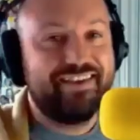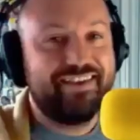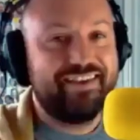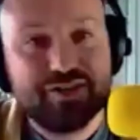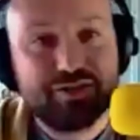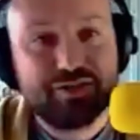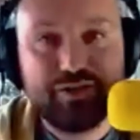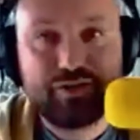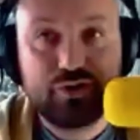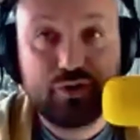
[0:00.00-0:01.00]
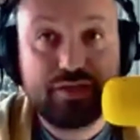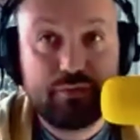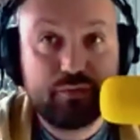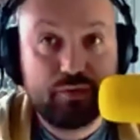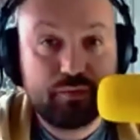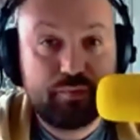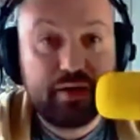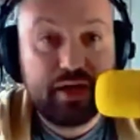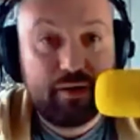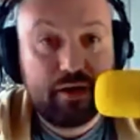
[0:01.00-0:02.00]
So sometimes we'll just
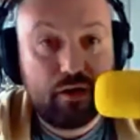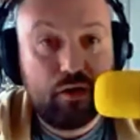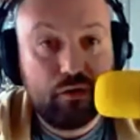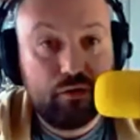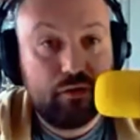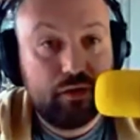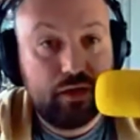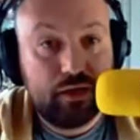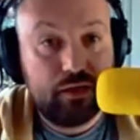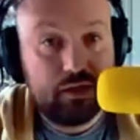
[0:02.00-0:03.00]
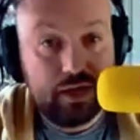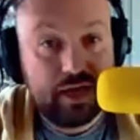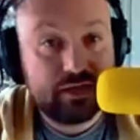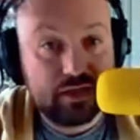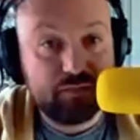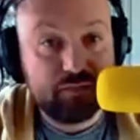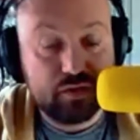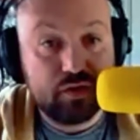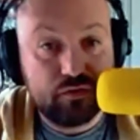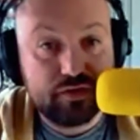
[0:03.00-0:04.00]
piggyback on Alexa's
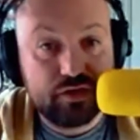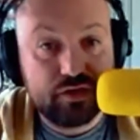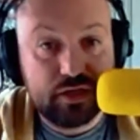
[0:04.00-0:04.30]
persona essentially,